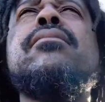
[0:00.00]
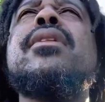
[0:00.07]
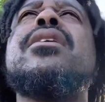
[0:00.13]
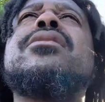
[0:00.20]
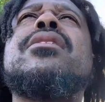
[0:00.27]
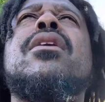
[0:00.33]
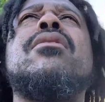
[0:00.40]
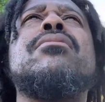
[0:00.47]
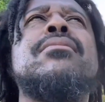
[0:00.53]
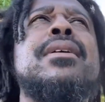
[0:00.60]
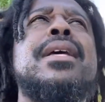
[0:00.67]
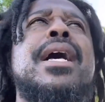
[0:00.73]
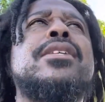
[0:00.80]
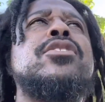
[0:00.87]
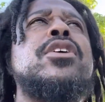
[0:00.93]
So
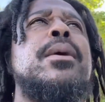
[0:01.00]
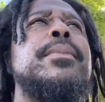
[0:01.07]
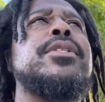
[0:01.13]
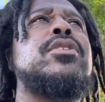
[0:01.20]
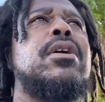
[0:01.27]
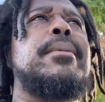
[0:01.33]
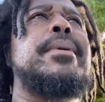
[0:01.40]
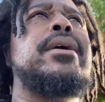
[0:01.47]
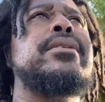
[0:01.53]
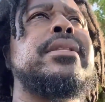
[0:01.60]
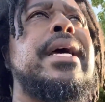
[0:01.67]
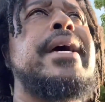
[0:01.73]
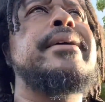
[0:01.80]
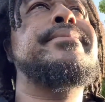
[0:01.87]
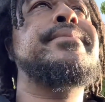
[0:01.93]
that's all I'm gonna talk about
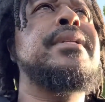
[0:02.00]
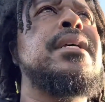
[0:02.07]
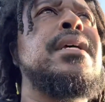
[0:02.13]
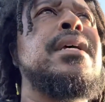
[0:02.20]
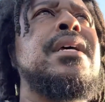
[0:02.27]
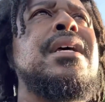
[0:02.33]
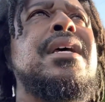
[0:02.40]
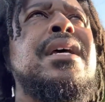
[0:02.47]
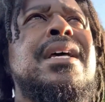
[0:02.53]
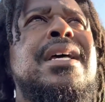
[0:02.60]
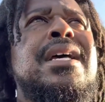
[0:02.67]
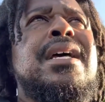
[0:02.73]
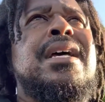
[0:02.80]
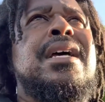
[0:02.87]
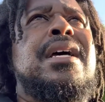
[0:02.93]
that.
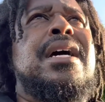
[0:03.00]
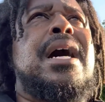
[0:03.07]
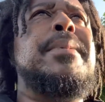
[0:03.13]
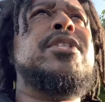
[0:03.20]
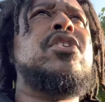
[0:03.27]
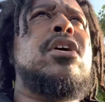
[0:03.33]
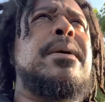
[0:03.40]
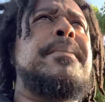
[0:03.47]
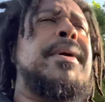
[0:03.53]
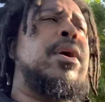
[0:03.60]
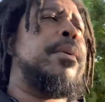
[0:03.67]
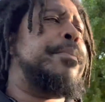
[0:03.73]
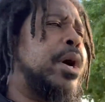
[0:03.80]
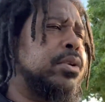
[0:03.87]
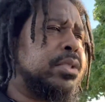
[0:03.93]
I'm gonna talk
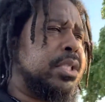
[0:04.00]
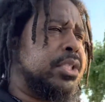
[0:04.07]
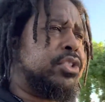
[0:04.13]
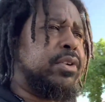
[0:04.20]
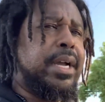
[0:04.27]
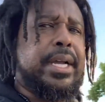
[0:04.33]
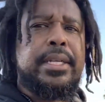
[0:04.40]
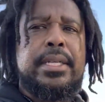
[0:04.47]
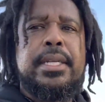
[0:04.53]
about poster truck.